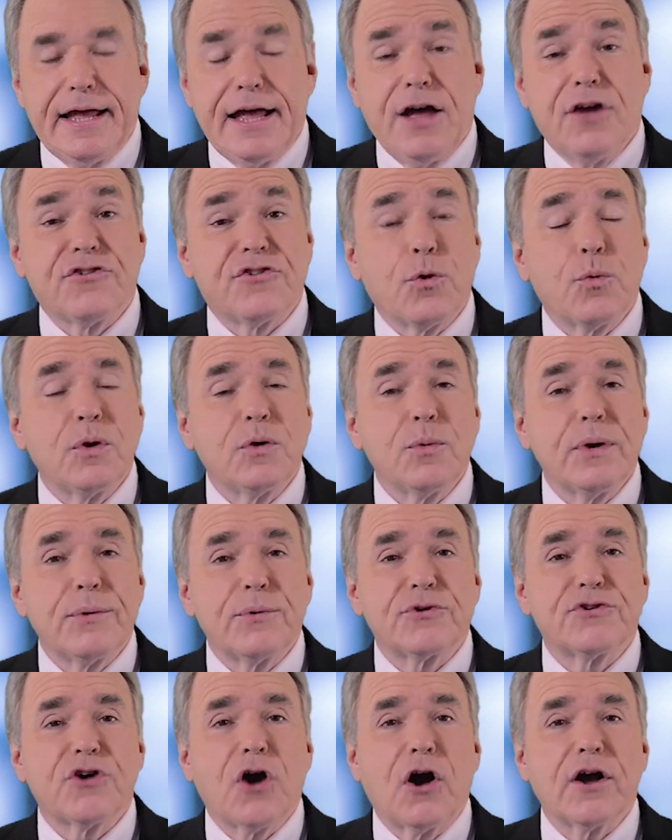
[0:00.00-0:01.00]
So when we
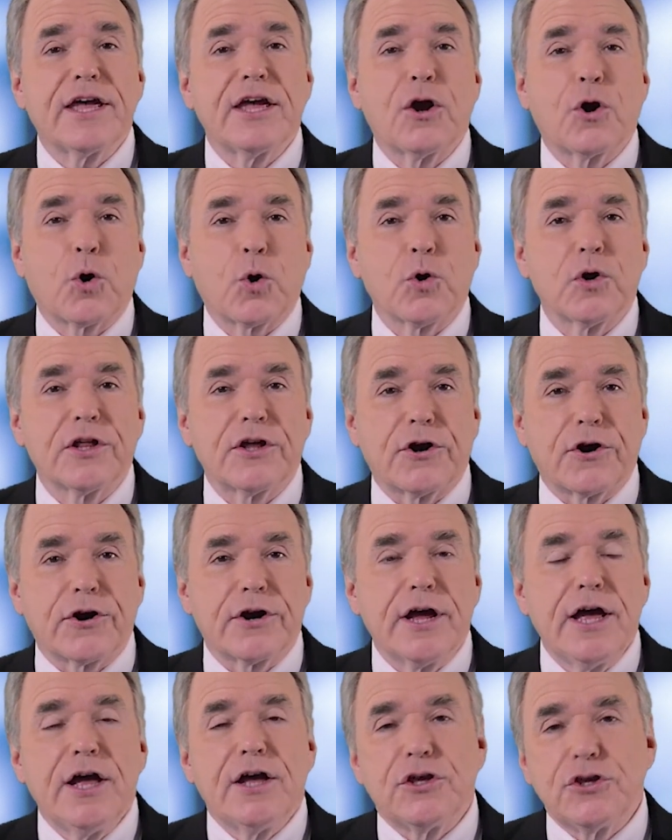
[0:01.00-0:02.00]
were talking earlier,
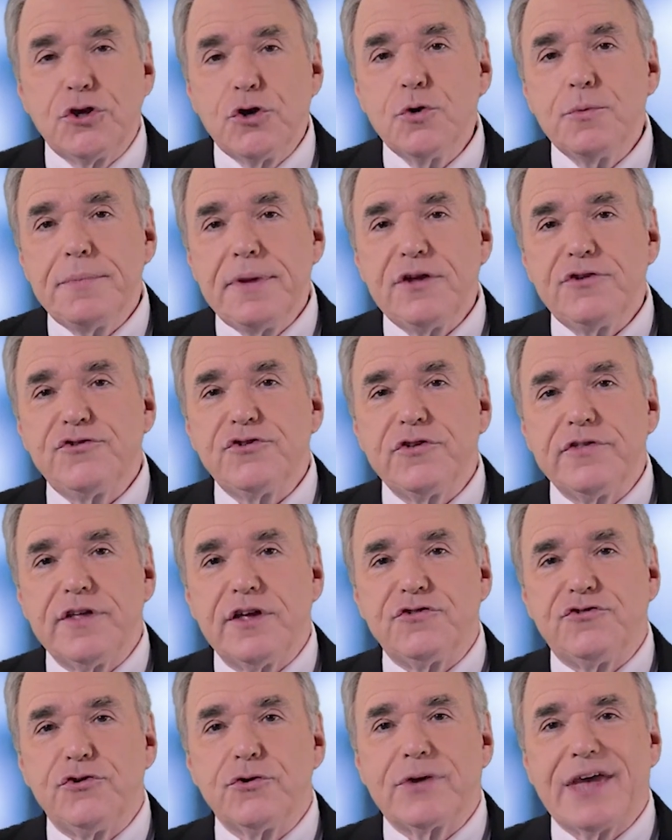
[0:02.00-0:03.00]
you mentioned
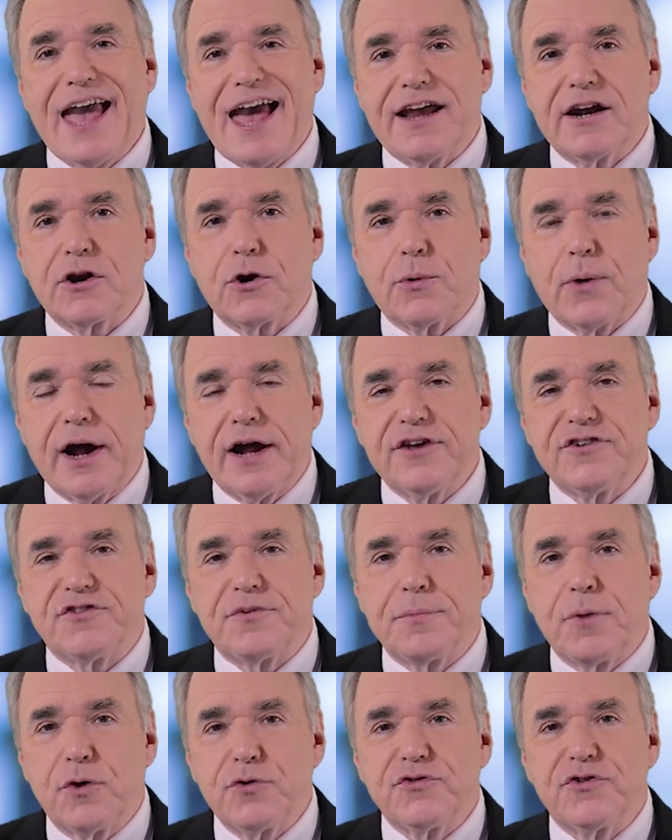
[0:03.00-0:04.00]
that you categorized
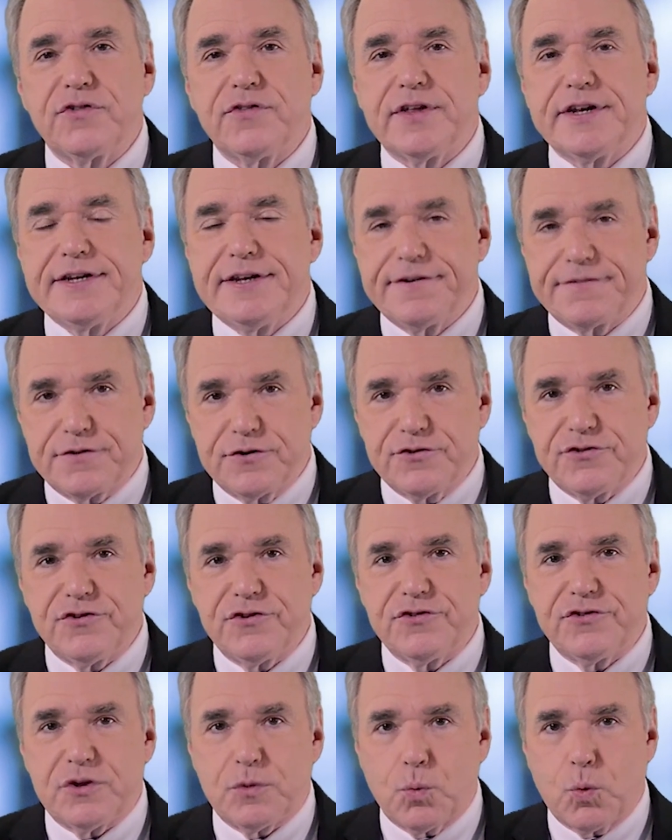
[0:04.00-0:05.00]
most of the
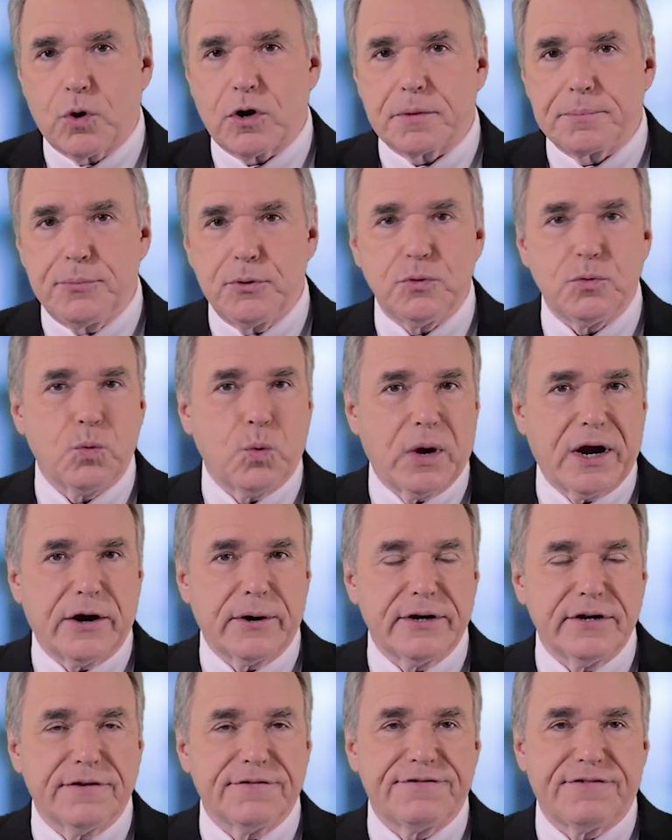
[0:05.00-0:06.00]
differences in work boot wear
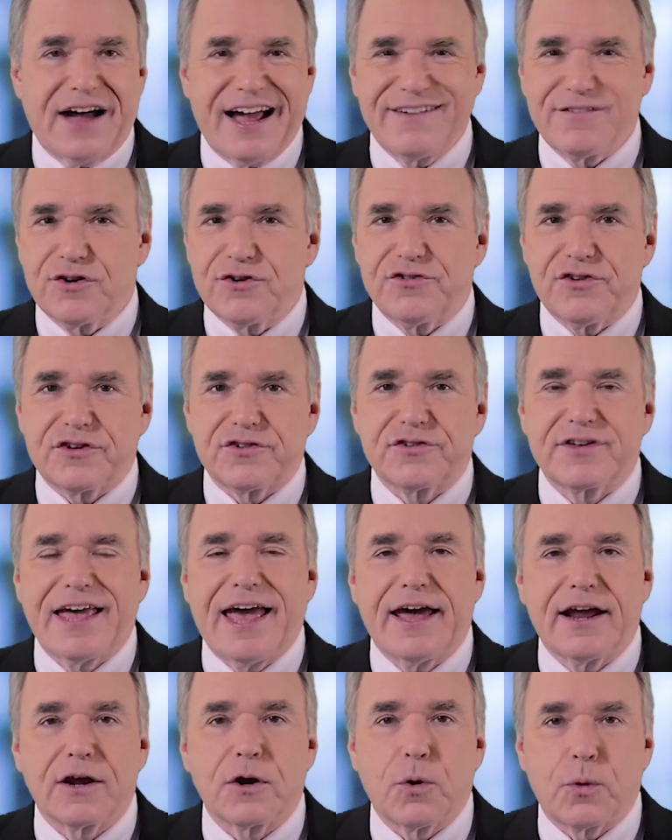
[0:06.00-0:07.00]
into 5 or 6
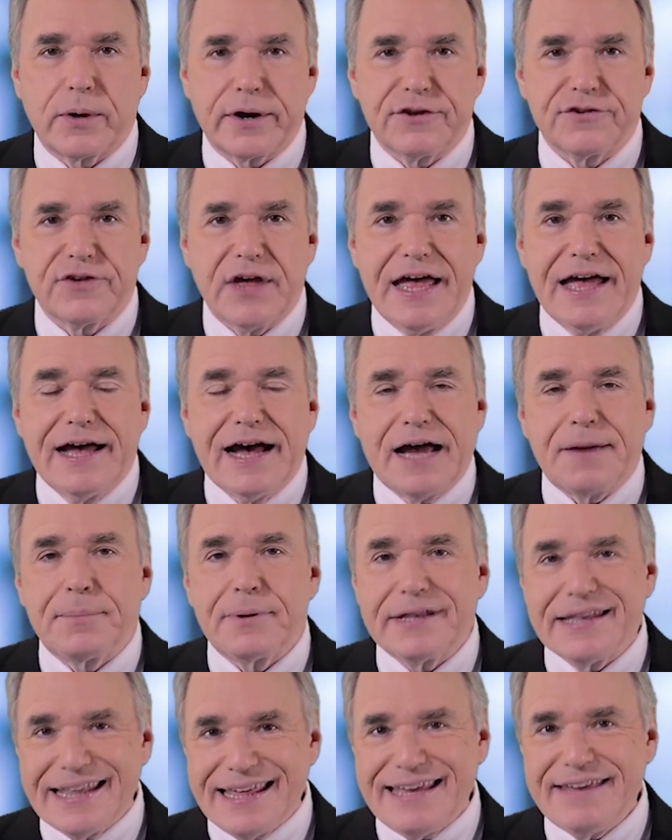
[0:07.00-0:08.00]
categories. I
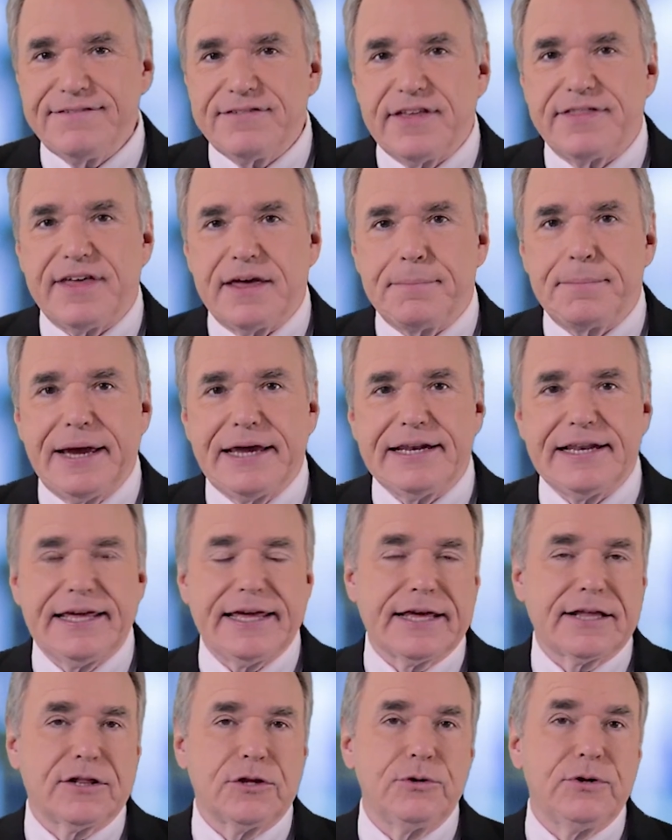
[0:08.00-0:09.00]
believe that they mainly
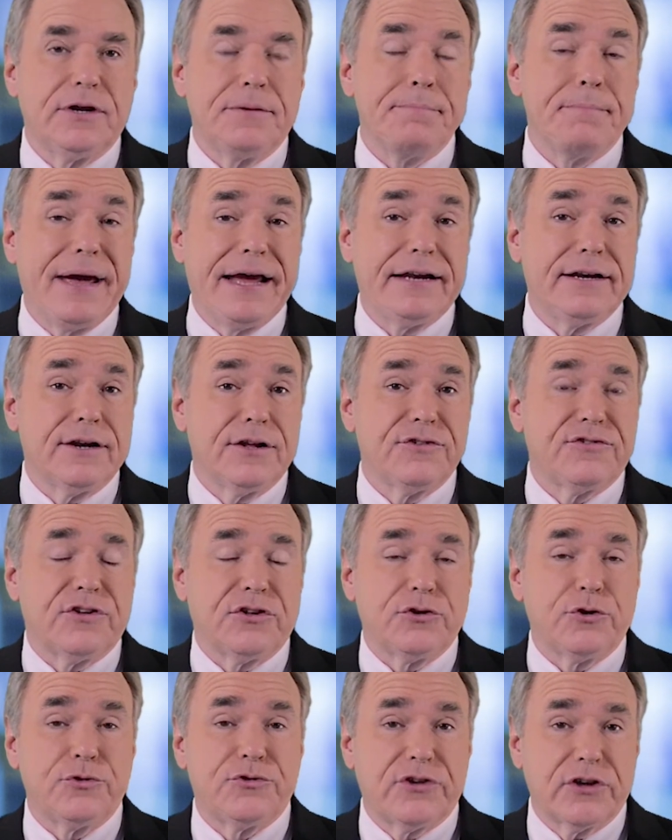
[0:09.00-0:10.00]
included maintenance
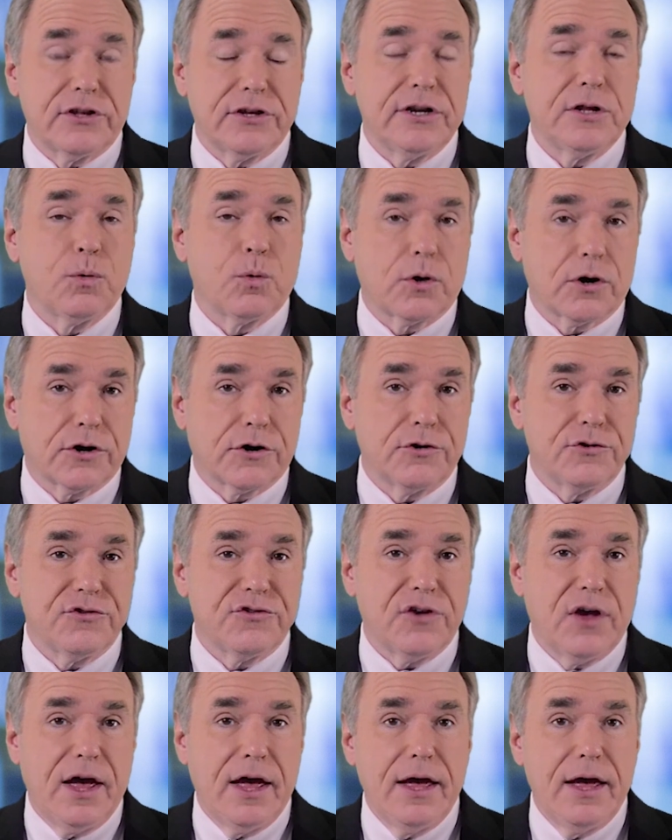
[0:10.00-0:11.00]
and utility workers,